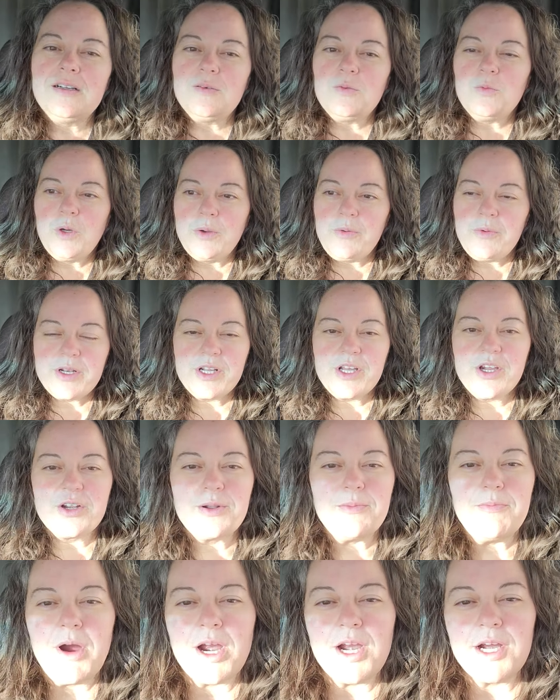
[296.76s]
We would go
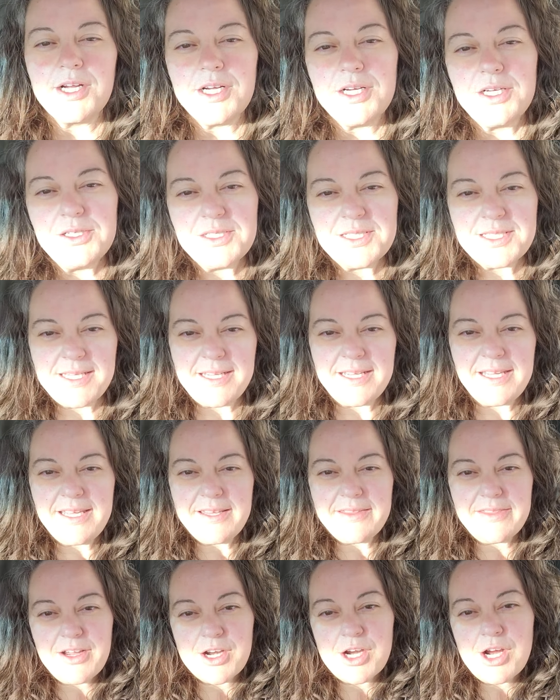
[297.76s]
to Marco's and
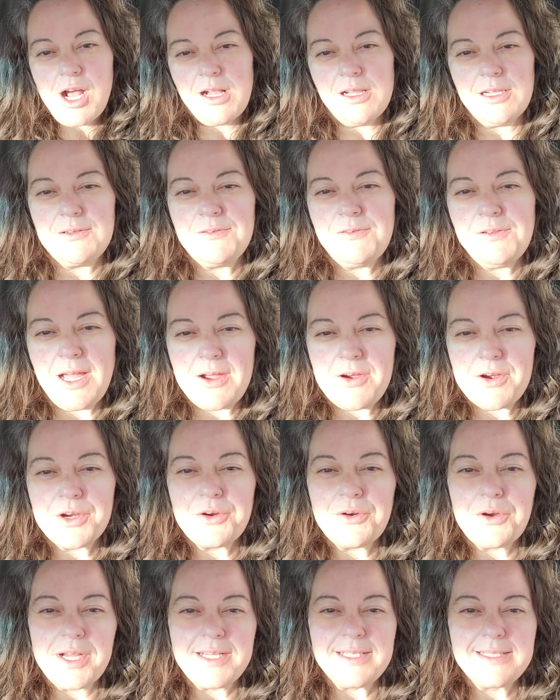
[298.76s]
get their cauliflower
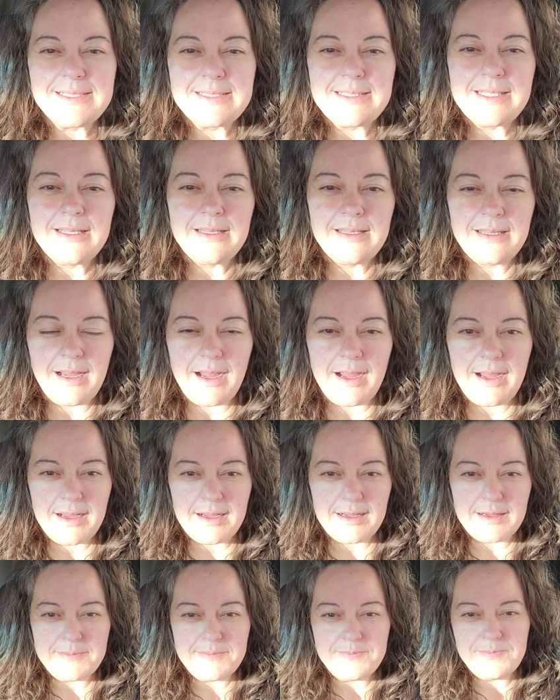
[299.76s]
crust
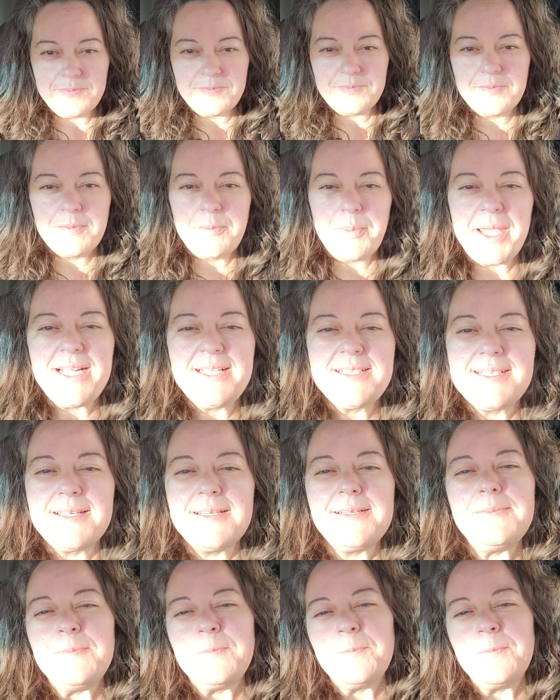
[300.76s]
pizza,